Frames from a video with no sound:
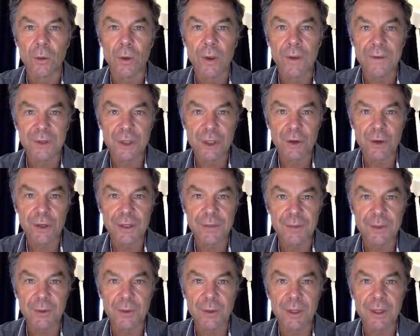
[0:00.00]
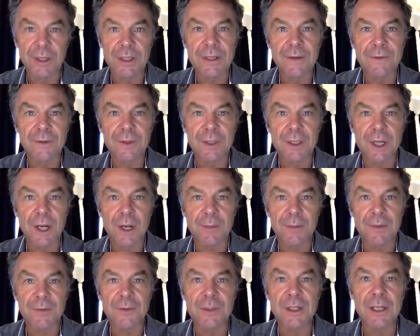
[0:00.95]
We have a choice between the different
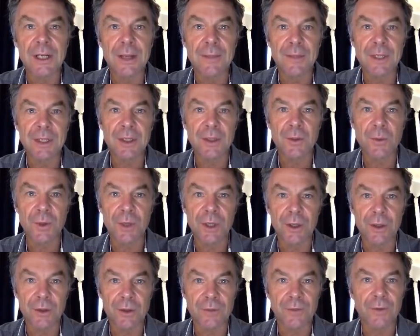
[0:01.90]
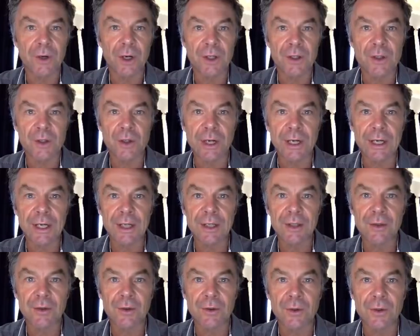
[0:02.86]
types of delimiters we use for our string
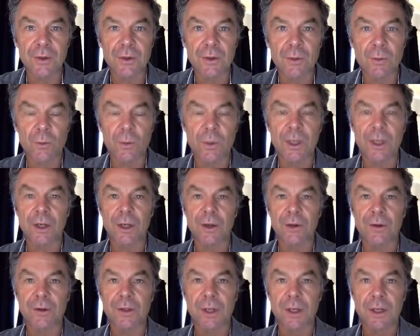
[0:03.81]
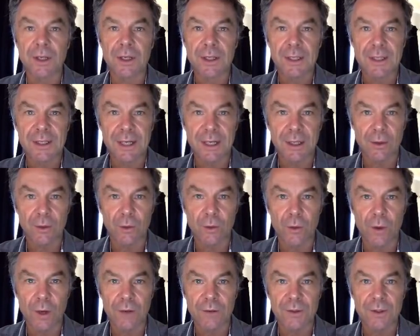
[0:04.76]
literals. We can use single
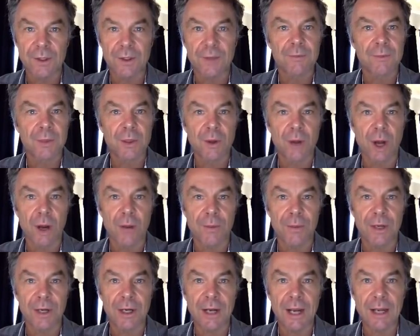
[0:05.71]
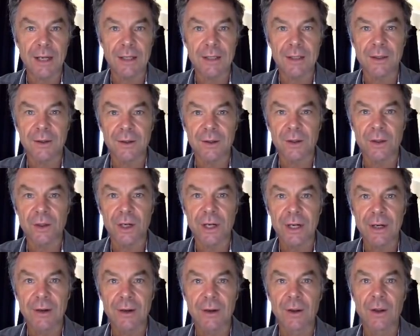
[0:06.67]
quotes to open and end the
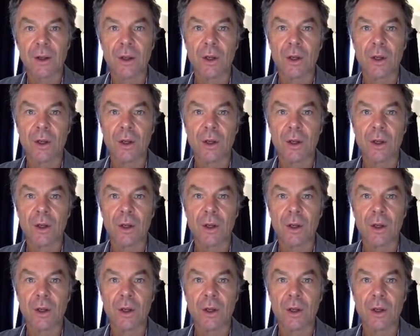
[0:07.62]
string.